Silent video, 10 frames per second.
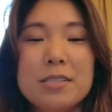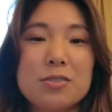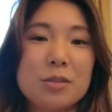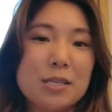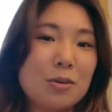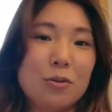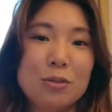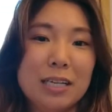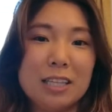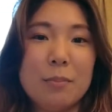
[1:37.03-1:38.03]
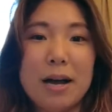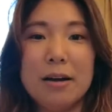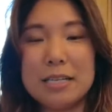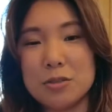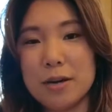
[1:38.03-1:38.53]
So that's called like the
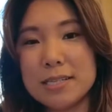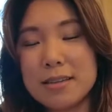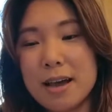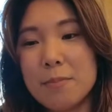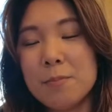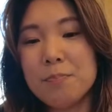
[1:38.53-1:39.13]
My SOS app.